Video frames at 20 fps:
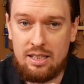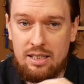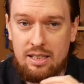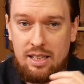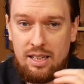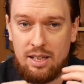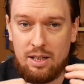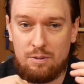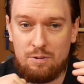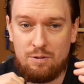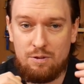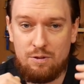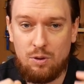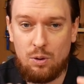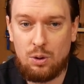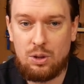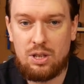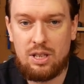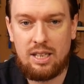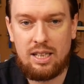then
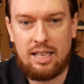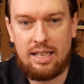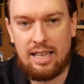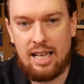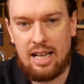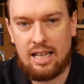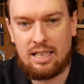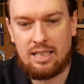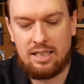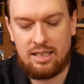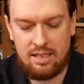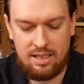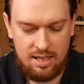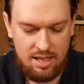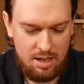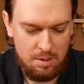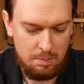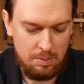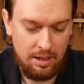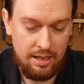unfortunately that can
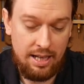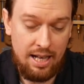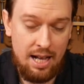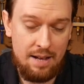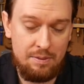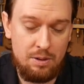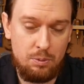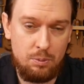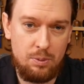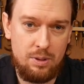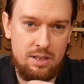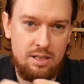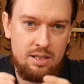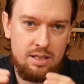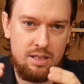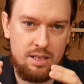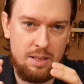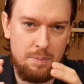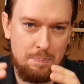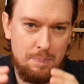uh, play havoc
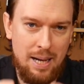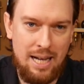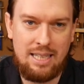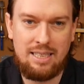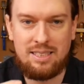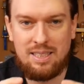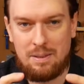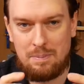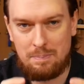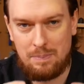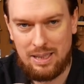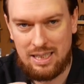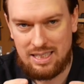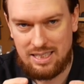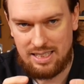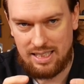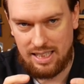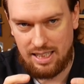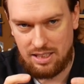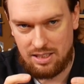with the paint's
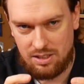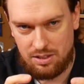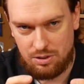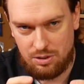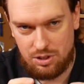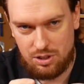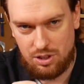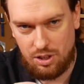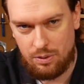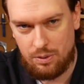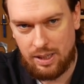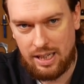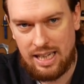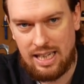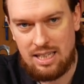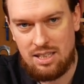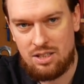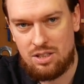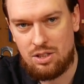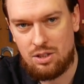ability to soak
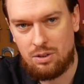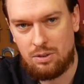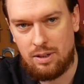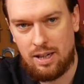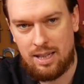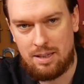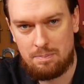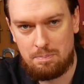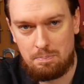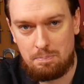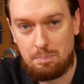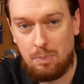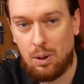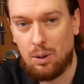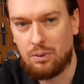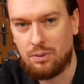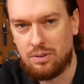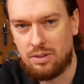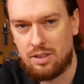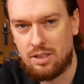into and
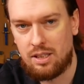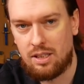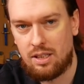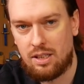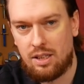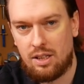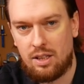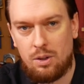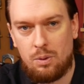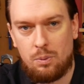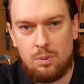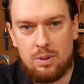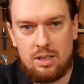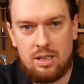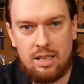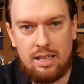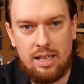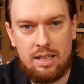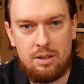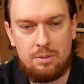bond with
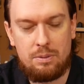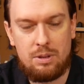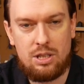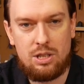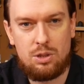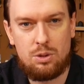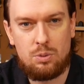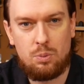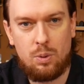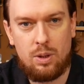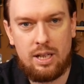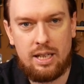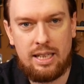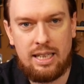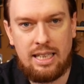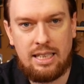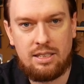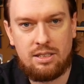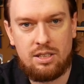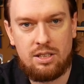the leather, which is what it
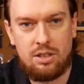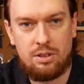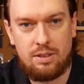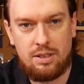needs to do.